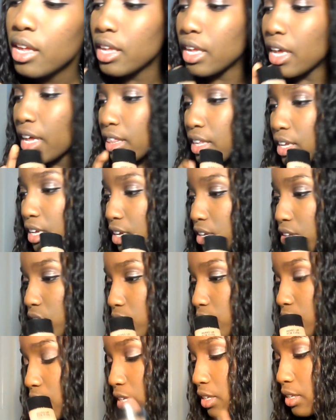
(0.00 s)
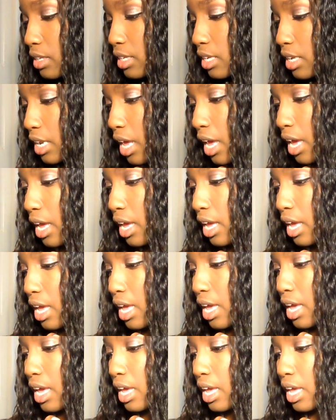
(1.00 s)
Yeah, I think I used this today,
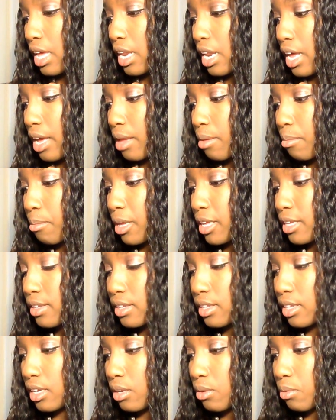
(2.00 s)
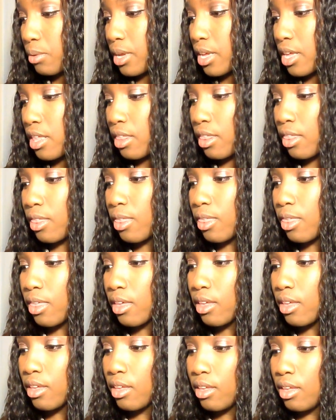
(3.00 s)
and I mixed it with
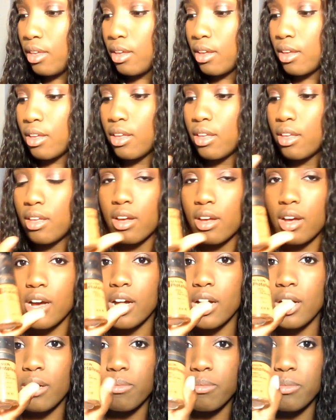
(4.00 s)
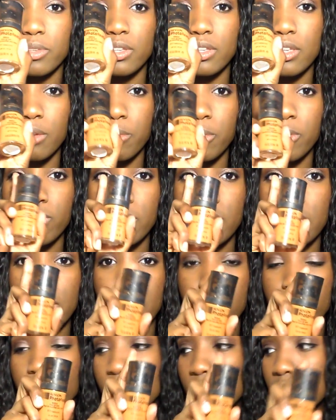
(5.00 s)
some of
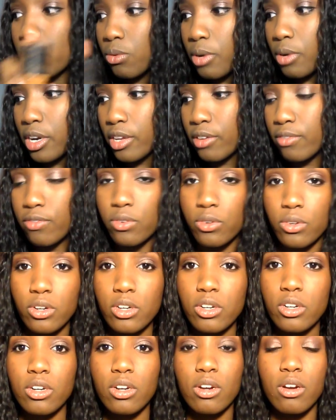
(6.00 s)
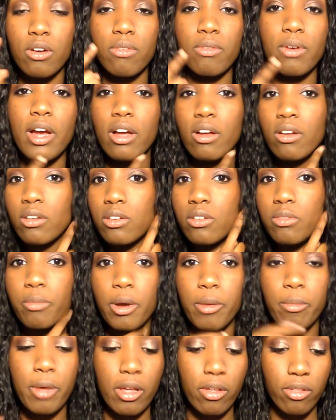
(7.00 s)
the Photoready for around
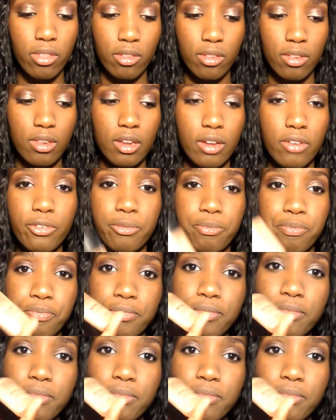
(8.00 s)
my mouth and stuff.